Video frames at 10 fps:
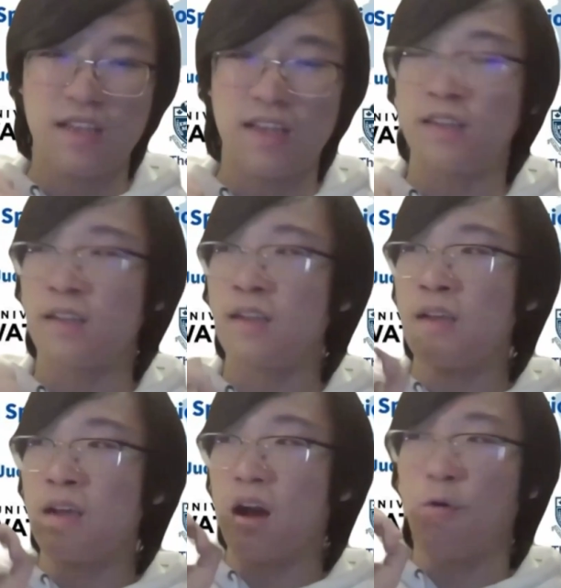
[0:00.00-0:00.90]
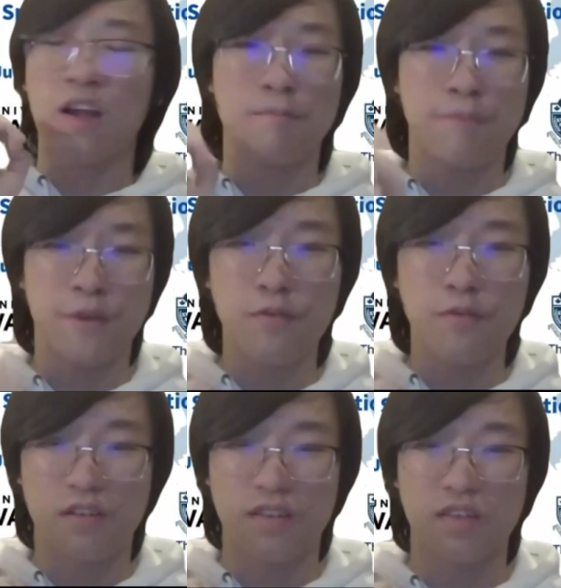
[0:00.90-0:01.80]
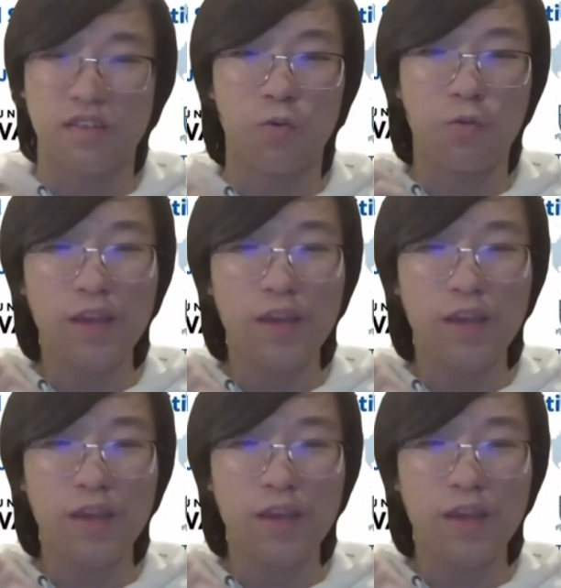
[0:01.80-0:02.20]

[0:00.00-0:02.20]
happens in our computers.